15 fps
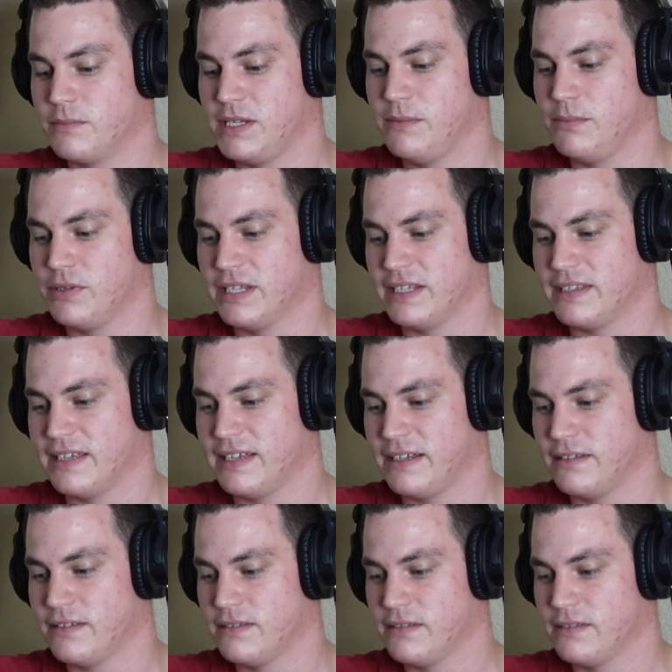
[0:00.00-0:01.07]
people that
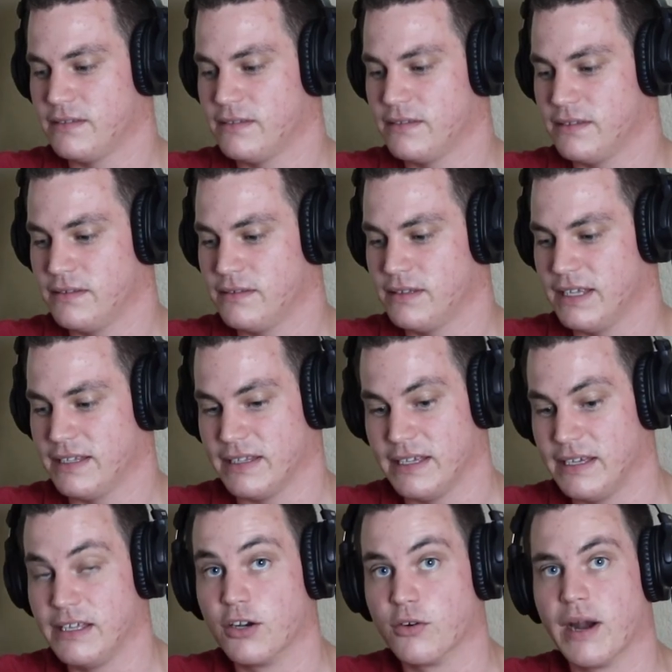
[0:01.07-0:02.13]
they
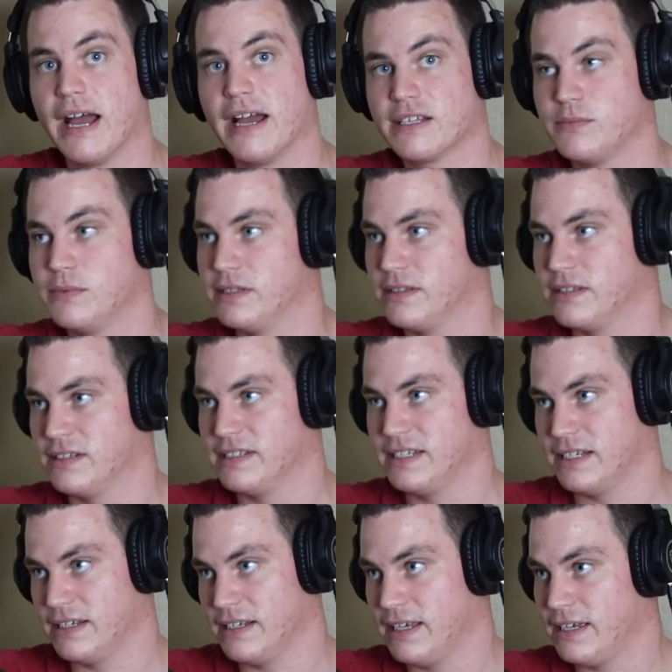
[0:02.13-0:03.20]
interact with on a
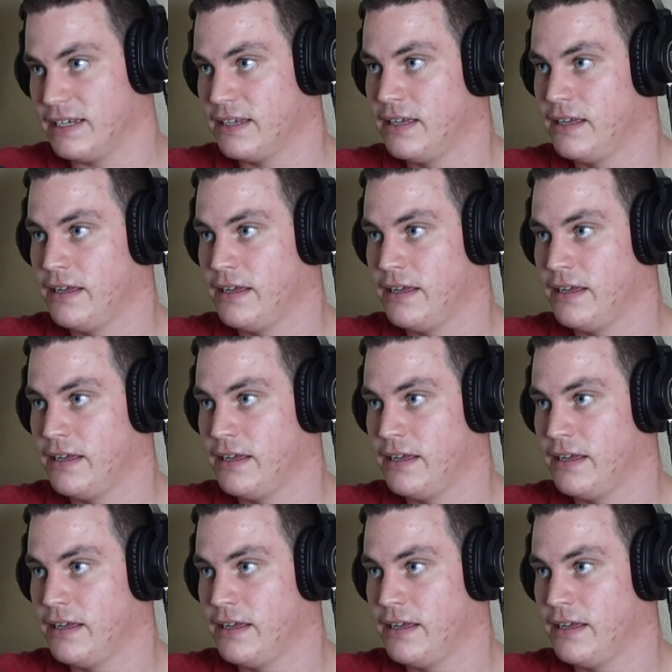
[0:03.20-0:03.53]
day-to-day.